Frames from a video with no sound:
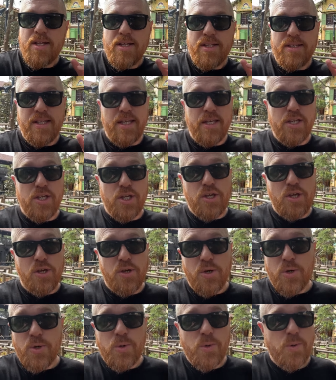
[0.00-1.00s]
The
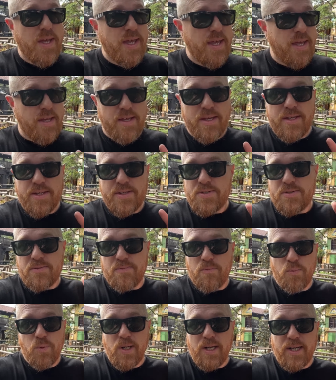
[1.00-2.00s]
queue is
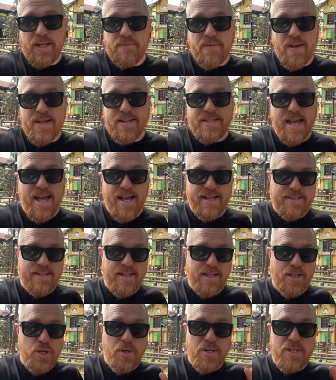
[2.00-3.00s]
really fantastic.
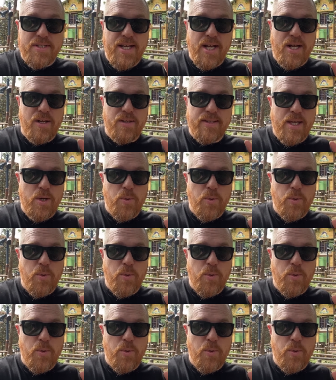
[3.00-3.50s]
You can tell they